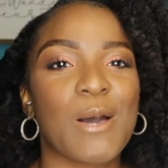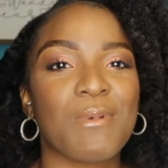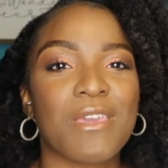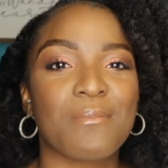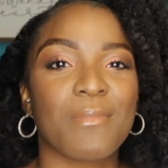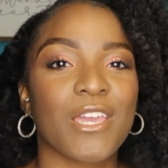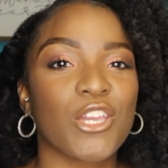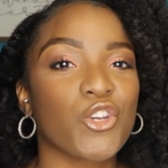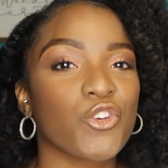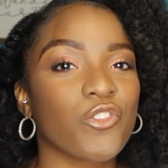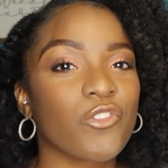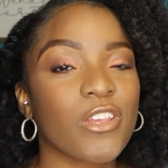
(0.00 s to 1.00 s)
in my
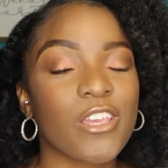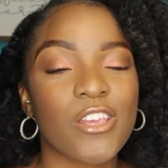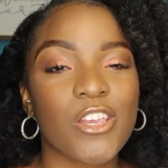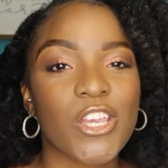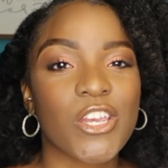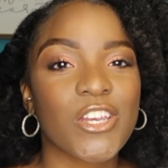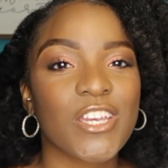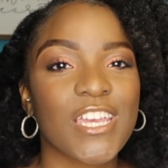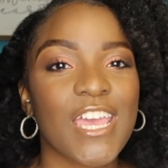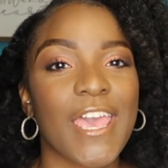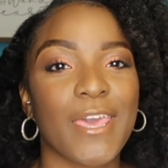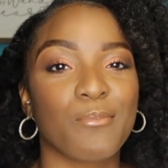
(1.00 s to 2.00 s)
career,
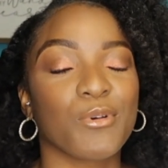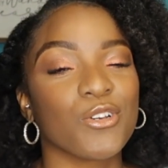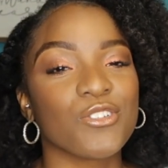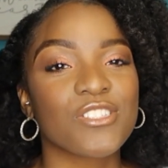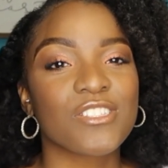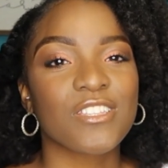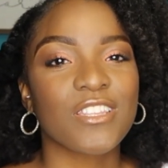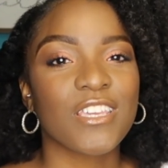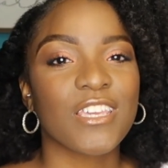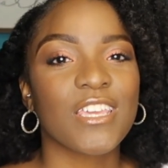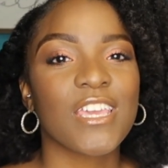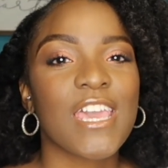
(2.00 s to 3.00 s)
and
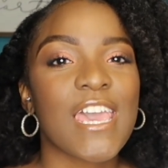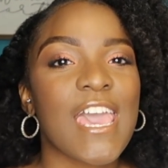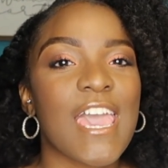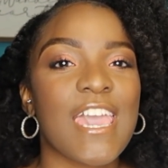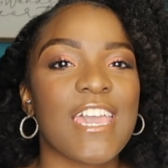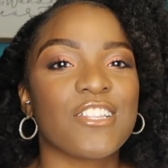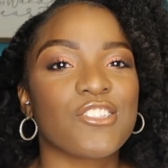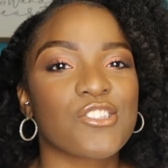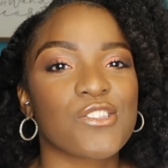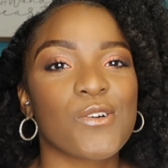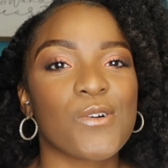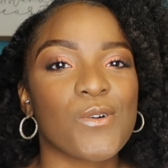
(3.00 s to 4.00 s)
personally. And
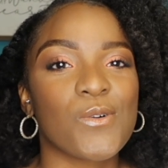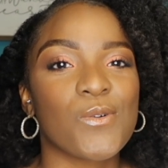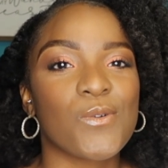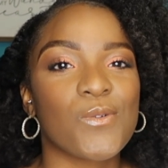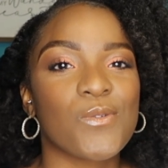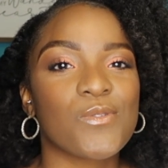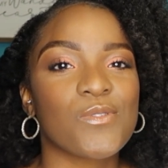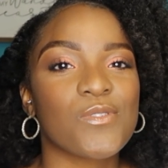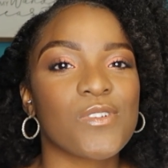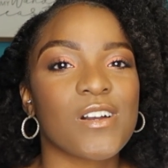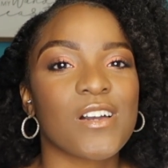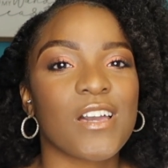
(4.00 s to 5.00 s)
so
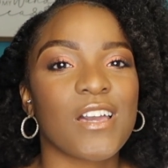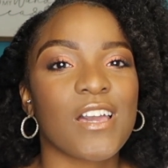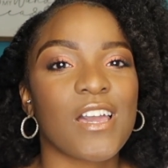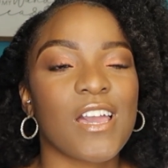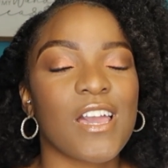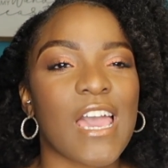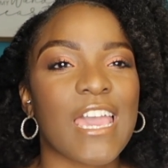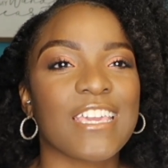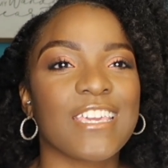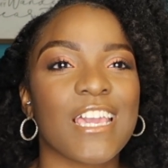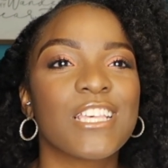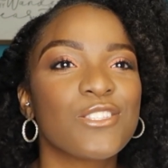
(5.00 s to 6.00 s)
I
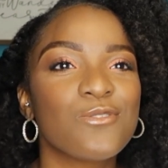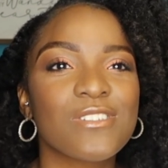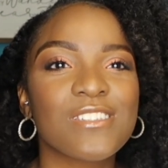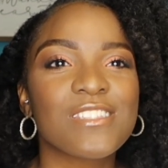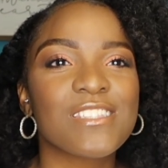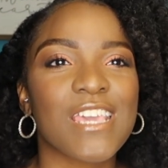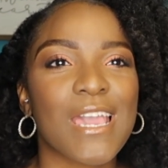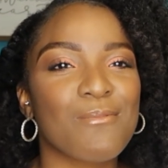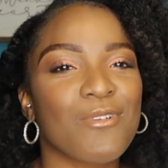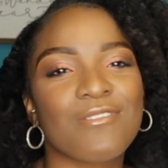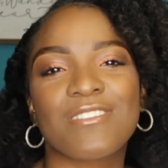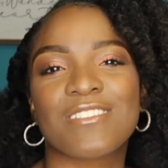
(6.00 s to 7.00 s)
guess you can say
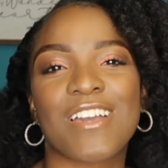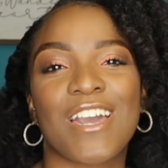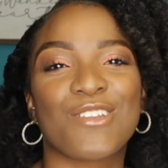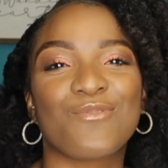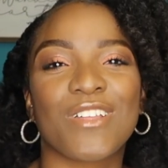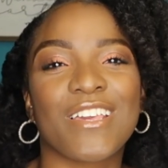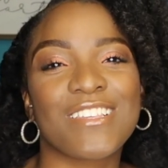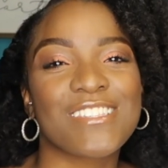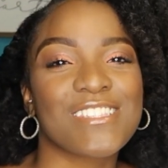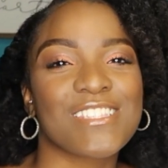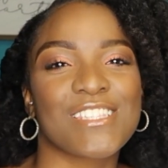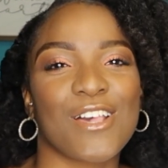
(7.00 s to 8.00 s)
I'm on this kind of like
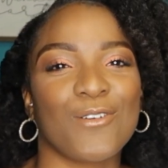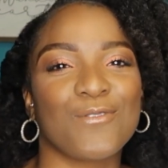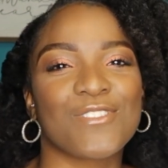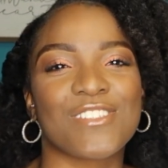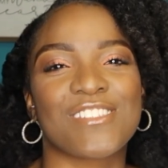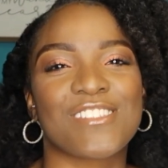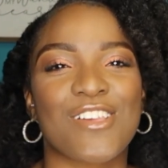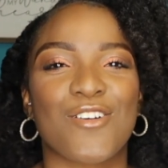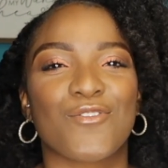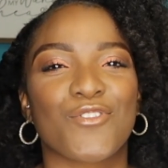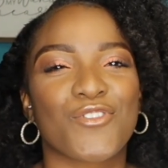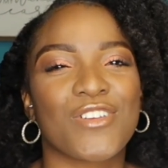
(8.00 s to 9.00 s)

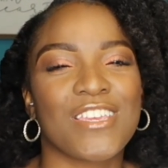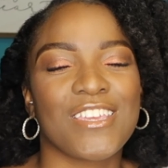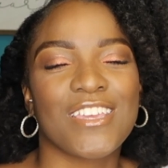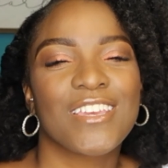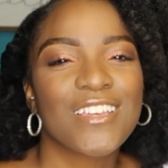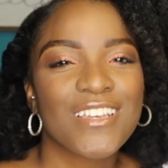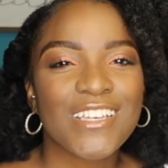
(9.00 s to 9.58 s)
self-discovery